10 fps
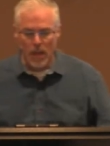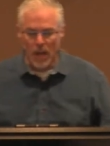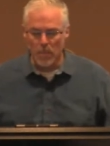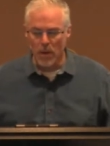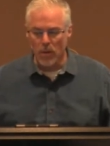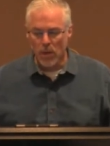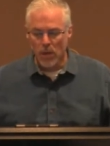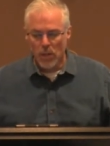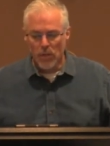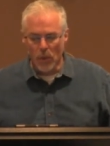How about
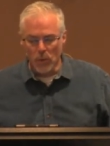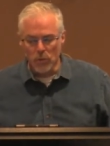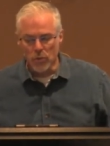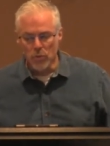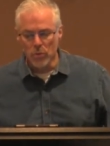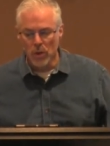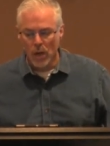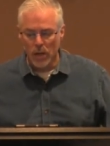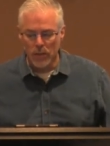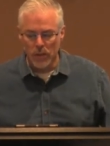those who,
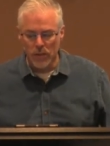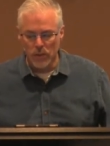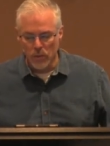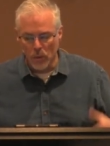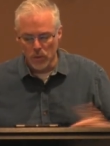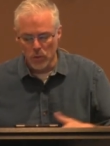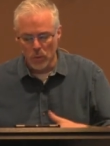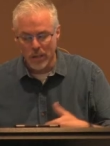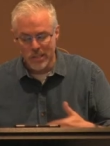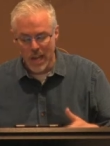the, the, those
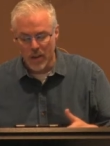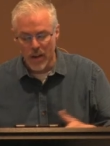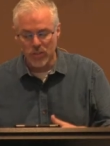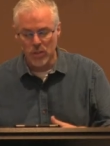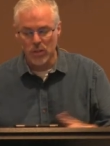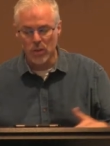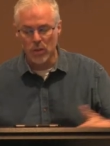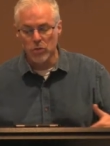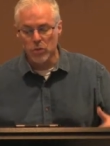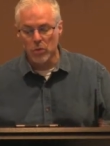who are dead are actually
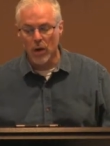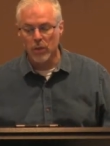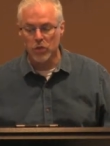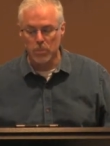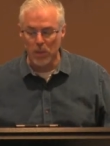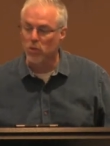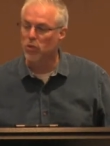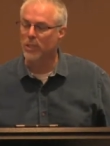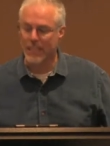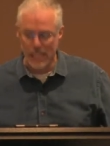those who are
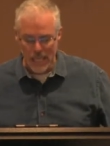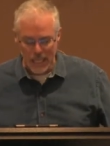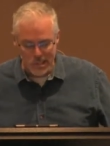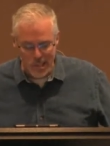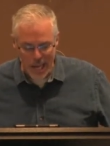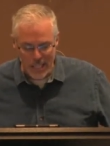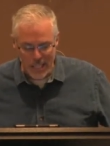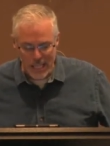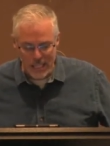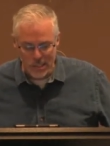spiritually
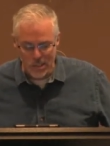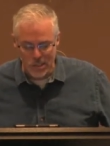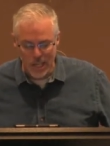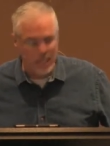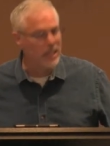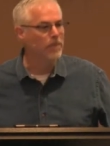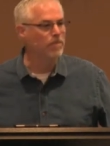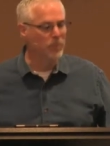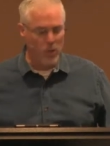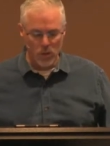dead in sin,
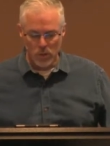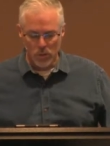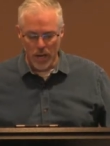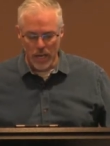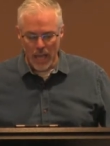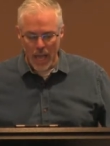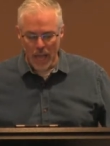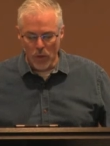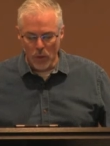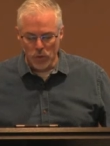right?
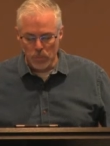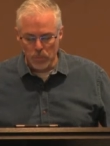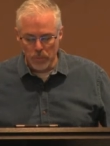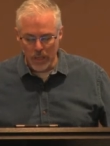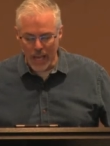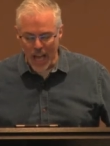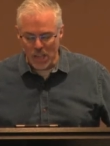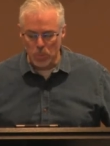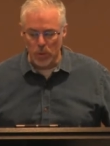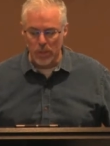And those, the
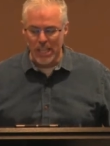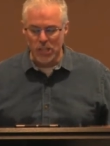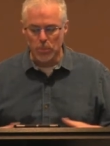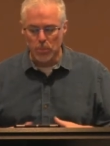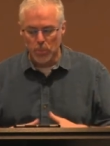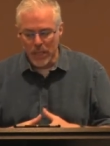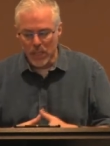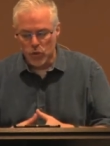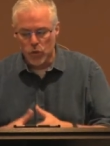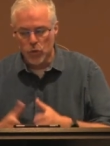gospel is
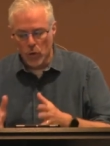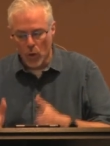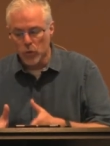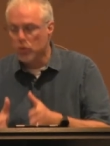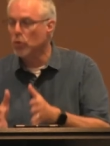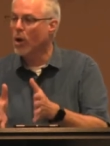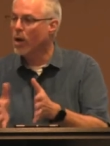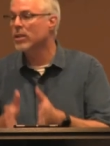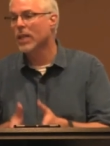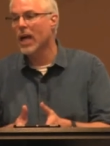preached to those who
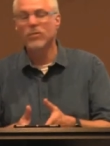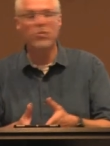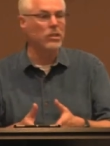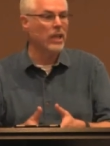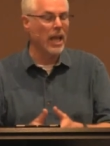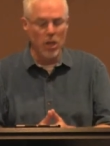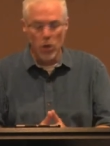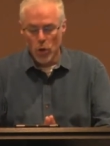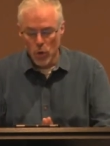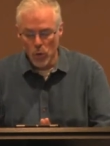are alive today
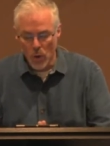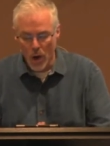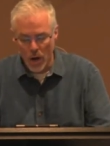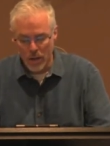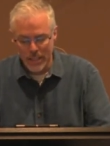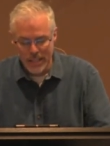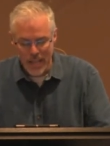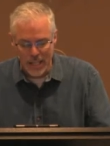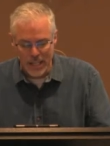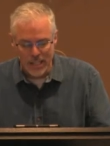who are
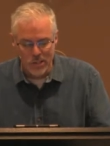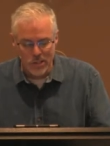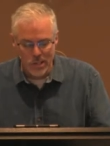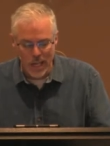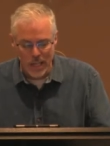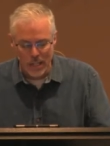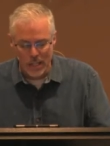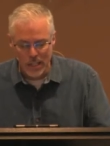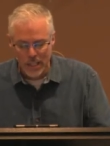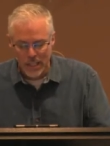dead in sin.